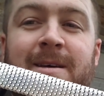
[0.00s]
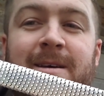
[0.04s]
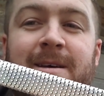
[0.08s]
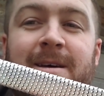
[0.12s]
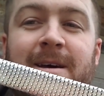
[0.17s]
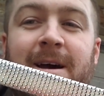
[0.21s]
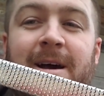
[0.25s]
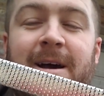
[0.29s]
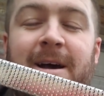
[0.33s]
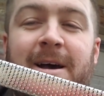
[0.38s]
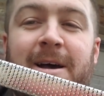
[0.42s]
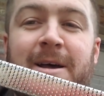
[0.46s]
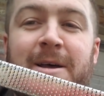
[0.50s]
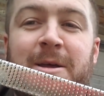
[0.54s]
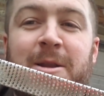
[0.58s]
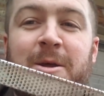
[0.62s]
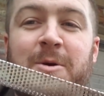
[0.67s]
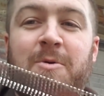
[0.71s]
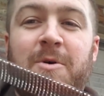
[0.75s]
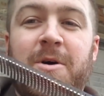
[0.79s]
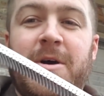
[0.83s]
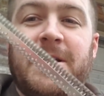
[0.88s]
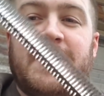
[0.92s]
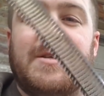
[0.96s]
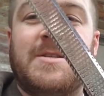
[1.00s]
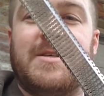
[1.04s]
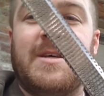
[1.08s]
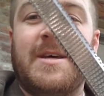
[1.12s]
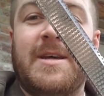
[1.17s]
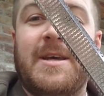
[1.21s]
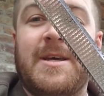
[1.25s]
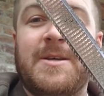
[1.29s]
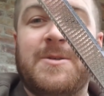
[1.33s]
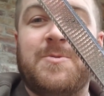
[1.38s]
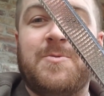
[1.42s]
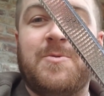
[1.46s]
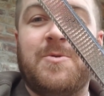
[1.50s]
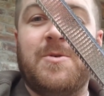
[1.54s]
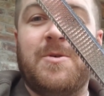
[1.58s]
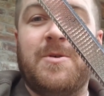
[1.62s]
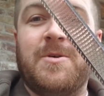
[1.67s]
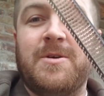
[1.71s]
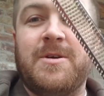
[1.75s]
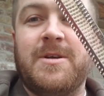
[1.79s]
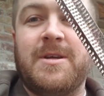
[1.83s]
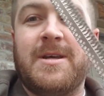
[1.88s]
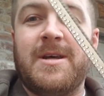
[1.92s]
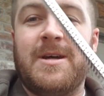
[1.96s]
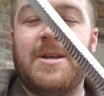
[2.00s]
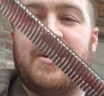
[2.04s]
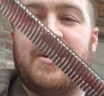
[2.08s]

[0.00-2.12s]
Anyways, I guess we'll kind